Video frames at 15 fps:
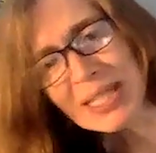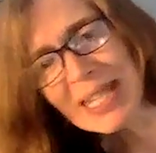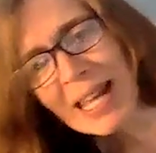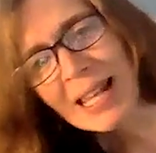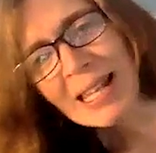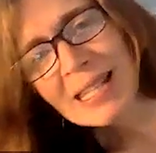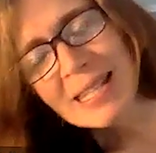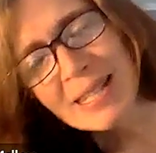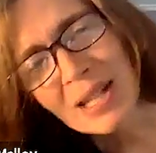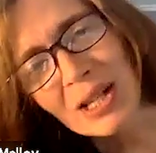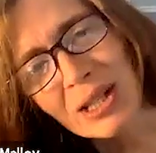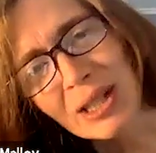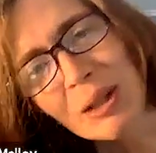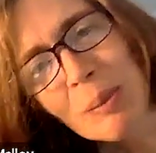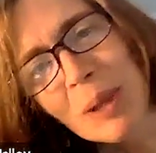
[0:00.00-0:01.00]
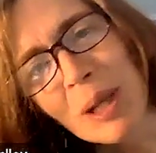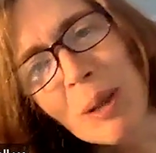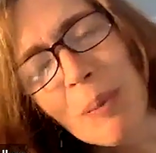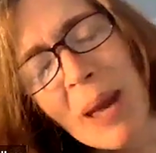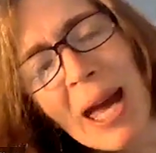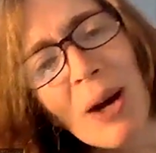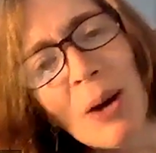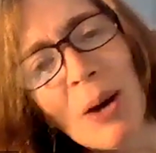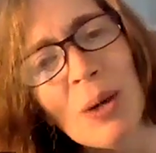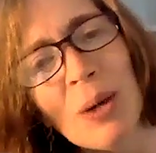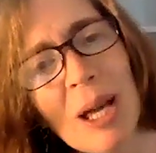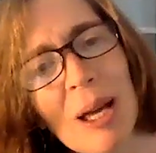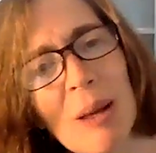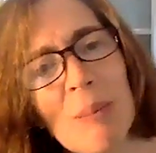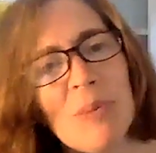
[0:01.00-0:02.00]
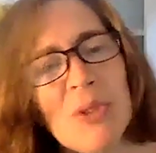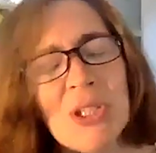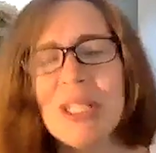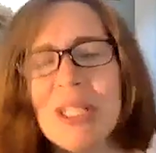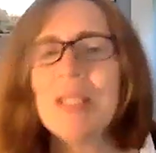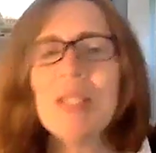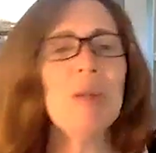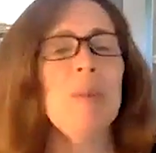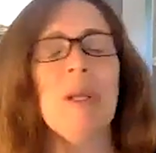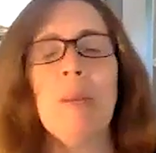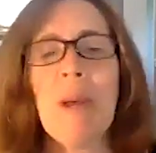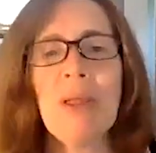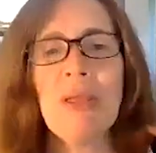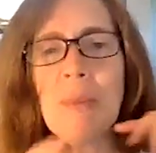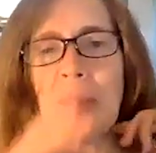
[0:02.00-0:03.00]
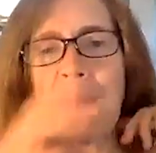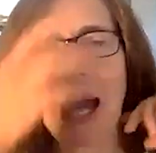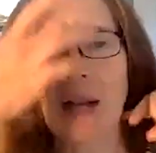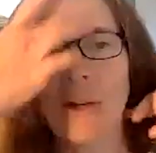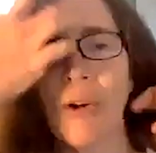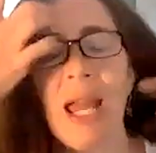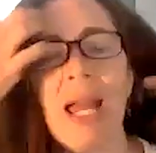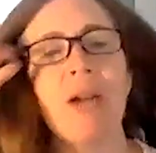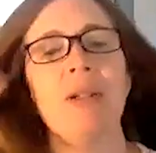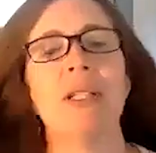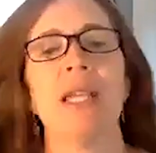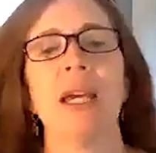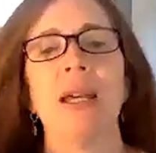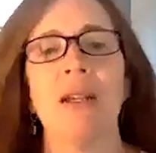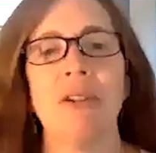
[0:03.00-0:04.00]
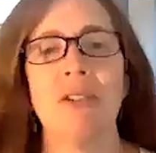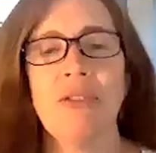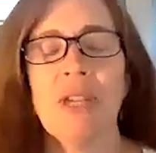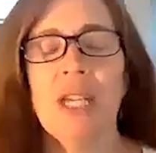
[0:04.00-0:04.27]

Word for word: tell us a little bit about um, just a little bit about the background of